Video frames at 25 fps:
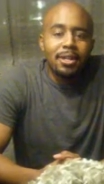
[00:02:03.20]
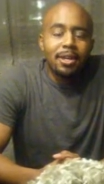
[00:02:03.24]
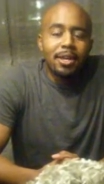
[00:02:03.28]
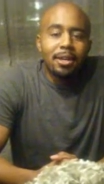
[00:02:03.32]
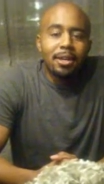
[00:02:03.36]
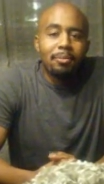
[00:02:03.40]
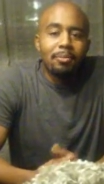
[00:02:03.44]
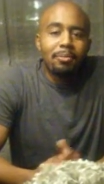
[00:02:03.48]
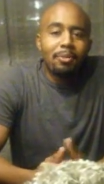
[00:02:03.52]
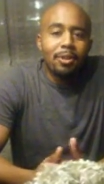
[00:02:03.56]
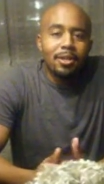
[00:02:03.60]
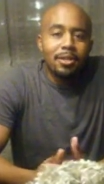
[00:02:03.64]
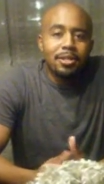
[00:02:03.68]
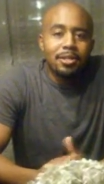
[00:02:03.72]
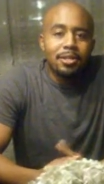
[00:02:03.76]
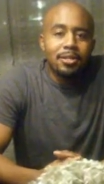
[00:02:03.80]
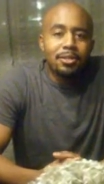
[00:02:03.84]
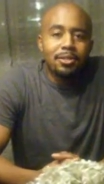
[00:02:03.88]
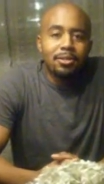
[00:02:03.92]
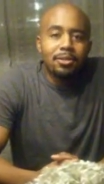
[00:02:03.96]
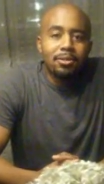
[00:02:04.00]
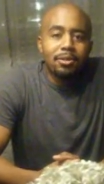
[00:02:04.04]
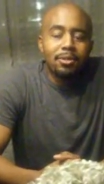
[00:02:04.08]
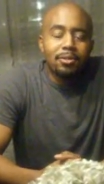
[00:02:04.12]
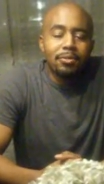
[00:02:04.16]
embrace this
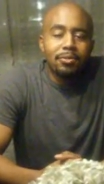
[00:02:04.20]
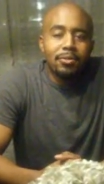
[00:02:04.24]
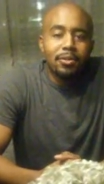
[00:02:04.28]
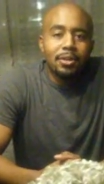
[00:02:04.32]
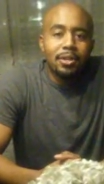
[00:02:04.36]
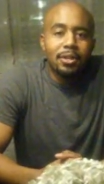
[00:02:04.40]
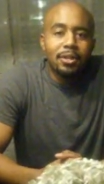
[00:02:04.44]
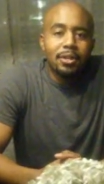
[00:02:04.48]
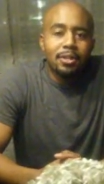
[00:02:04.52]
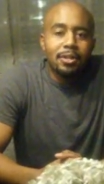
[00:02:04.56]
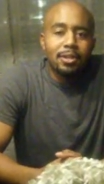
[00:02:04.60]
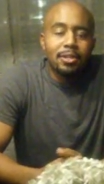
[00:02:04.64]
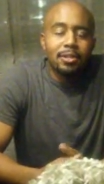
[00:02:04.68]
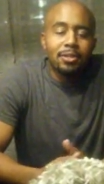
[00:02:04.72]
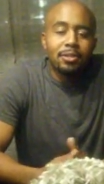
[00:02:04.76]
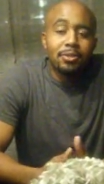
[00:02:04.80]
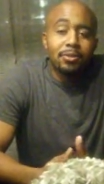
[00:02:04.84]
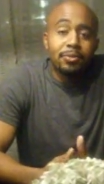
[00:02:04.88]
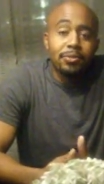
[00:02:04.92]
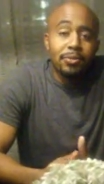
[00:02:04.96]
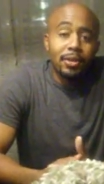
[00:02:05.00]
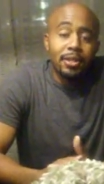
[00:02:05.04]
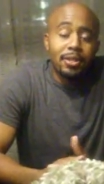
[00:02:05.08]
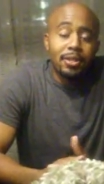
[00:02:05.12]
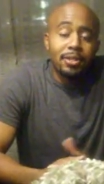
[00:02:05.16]
new event, this
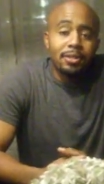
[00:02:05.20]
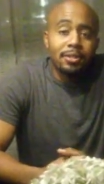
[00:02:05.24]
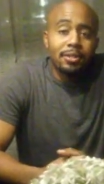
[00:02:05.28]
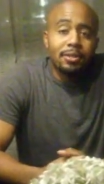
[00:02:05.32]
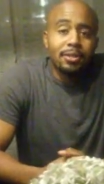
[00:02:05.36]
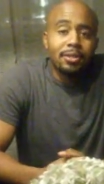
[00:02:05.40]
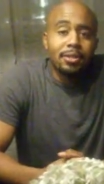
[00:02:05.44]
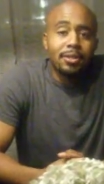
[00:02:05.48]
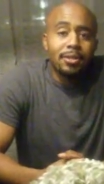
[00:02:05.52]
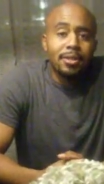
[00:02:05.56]
new venture.